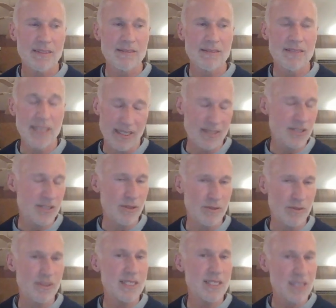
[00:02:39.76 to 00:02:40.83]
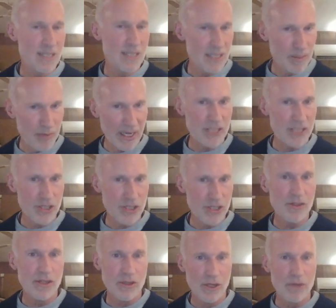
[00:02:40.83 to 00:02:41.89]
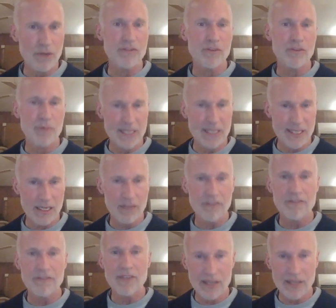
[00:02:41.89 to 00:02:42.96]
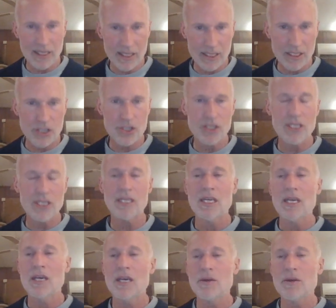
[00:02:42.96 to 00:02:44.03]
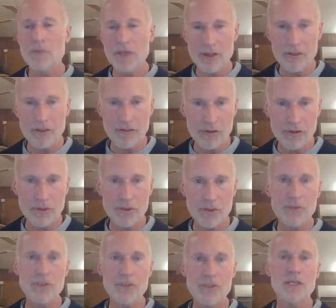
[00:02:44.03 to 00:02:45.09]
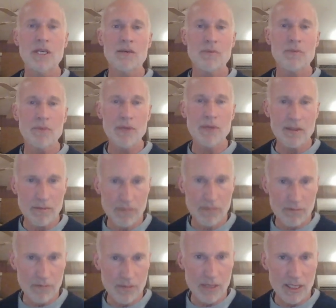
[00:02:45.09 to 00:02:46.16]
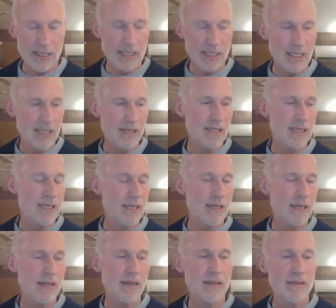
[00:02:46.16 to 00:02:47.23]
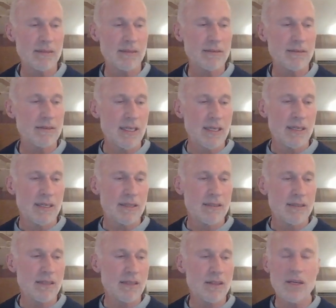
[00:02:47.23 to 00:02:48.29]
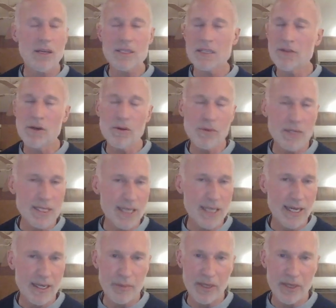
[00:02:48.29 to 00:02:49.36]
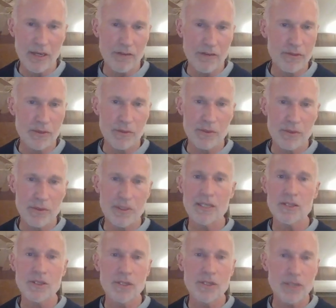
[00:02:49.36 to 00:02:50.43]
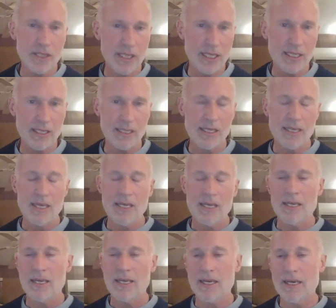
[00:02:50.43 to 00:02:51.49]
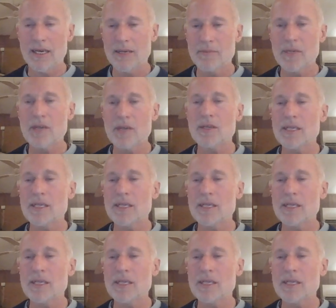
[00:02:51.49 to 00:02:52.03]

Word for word: yeah, so this this past year, the growth for myself in the kitchen with the food, with the the the uh, the thoughts I've always had about food and cooking um,